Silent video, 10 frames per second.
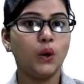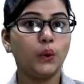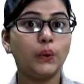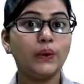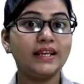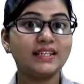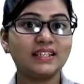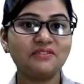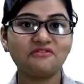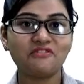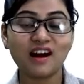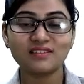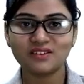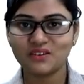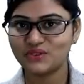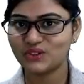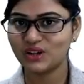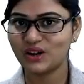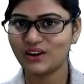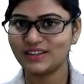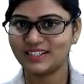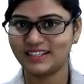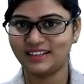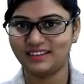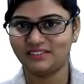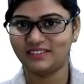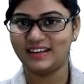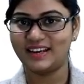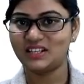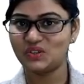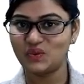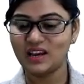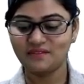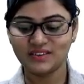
Who is the father of zoology? Yes, we have